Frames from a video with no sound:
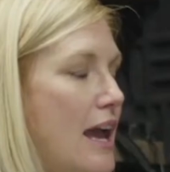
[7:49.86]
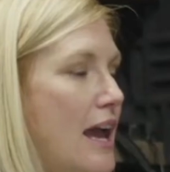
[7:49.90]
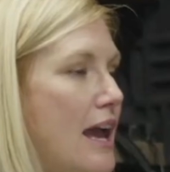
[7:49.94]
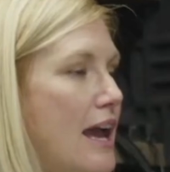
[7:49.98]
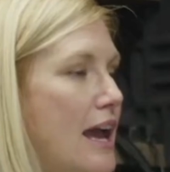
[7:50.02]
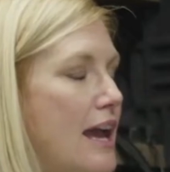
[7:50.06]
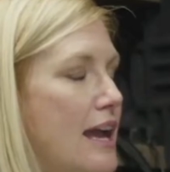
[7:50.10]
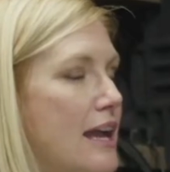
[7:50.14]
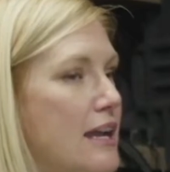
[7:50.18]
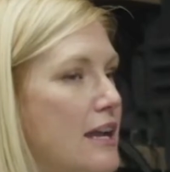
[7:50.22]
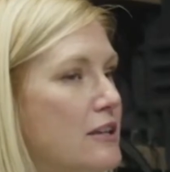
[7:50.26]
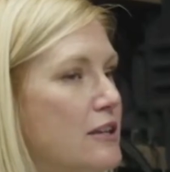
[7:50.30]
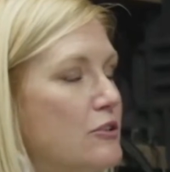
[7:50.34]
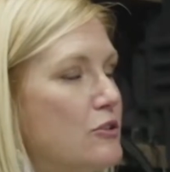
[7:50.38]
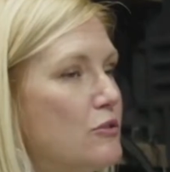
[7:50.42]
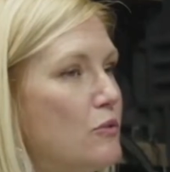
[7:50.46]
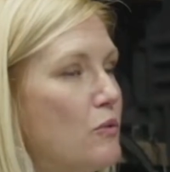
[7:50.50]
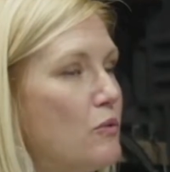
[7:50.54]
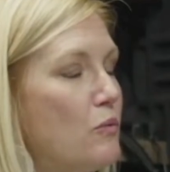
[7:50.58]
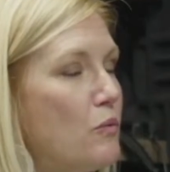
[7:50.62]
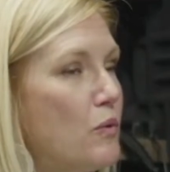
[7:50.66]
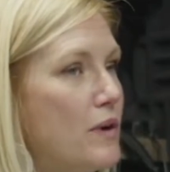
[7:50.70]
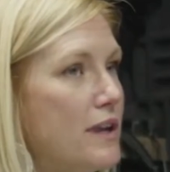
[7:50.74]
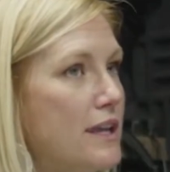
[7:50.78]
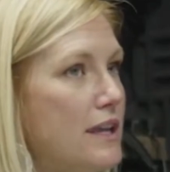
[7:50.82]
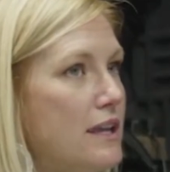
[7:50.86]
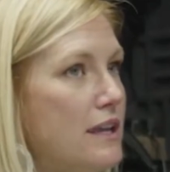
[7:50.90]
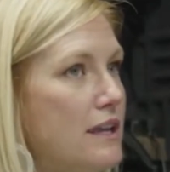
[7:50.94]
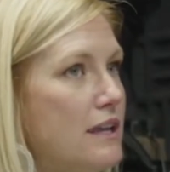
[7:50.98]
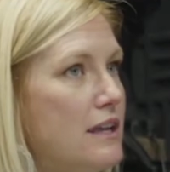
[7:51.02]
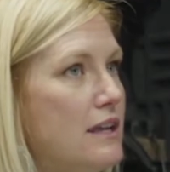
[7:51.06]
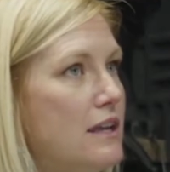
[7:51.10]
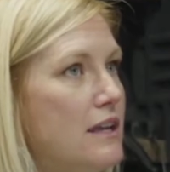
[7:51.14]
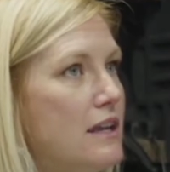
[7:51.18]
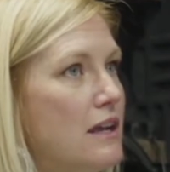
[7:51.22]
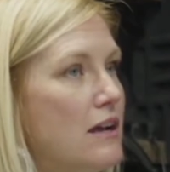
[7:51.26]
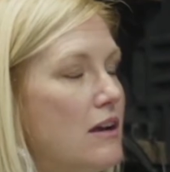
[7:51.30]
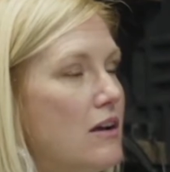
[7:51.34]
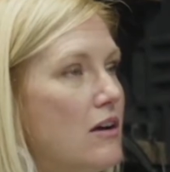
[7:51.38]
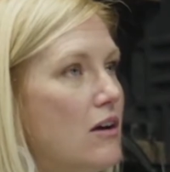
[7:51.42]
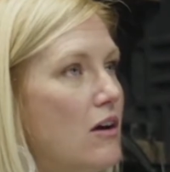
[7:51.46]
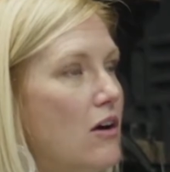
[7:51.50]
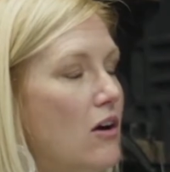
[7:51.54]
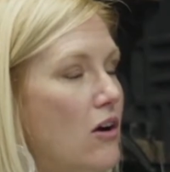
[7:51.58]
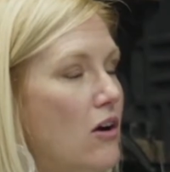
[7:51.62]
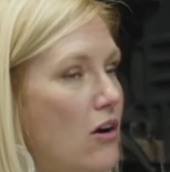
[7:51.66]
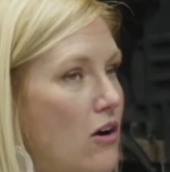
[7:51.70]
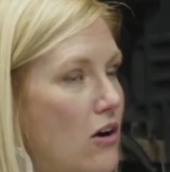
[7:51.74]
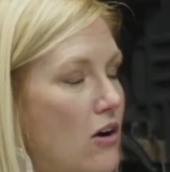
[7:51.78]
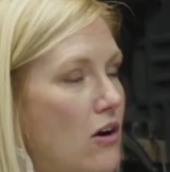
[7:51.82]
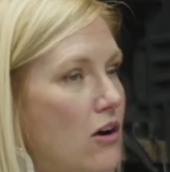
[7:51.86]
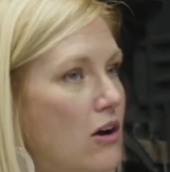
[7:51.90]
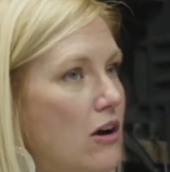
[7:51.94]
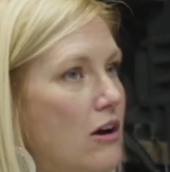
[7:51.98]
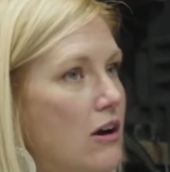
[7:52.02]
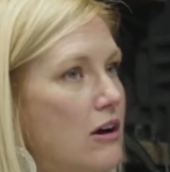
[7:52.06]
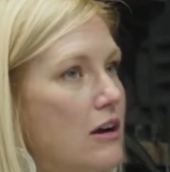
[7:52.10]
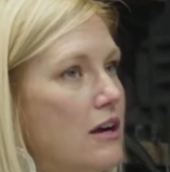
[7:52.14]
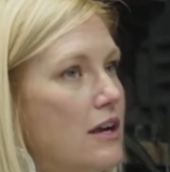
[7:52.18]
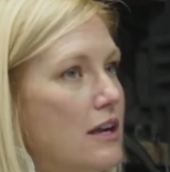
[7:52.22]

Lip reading: And we are